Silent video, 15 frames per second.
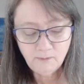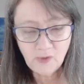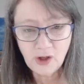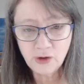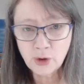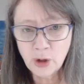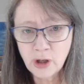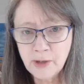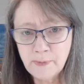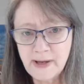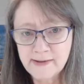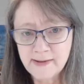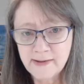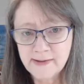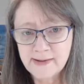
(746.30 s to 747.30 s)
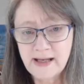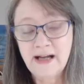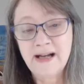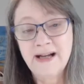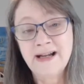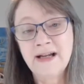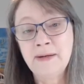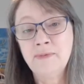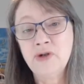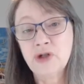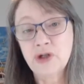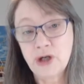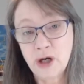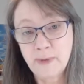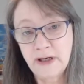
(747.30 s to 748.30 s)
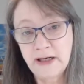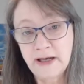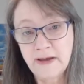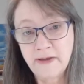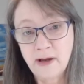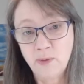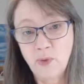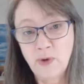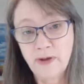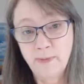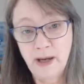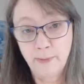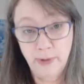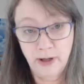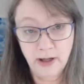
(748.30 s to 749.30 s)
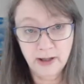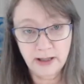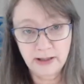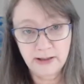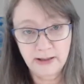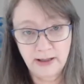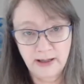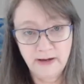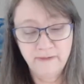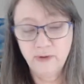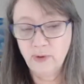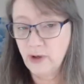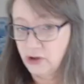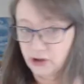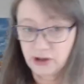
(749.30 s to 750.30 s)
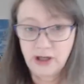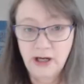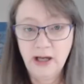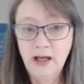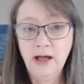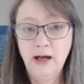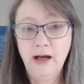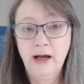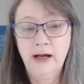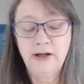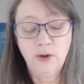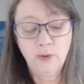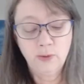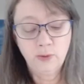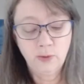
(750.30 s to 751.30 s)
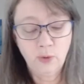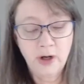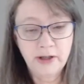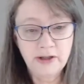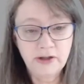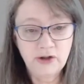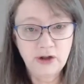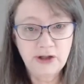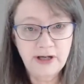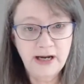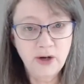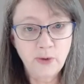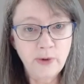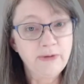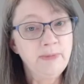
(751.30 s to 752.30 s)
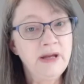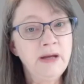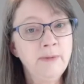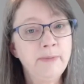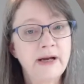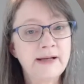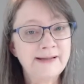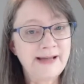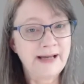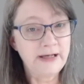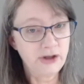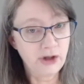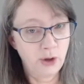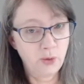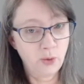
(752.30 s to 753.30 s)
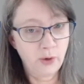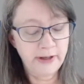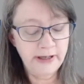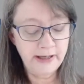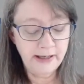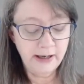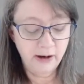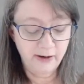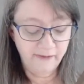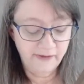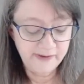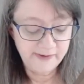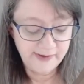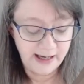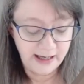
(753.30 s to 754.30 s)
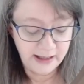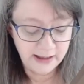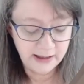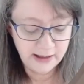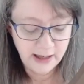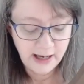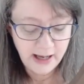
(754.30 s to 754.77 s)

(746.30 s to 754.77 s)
drawing pencils, I'm sharpening them with my pocket knife, which I don't want to take with me because I don't want it confiscated.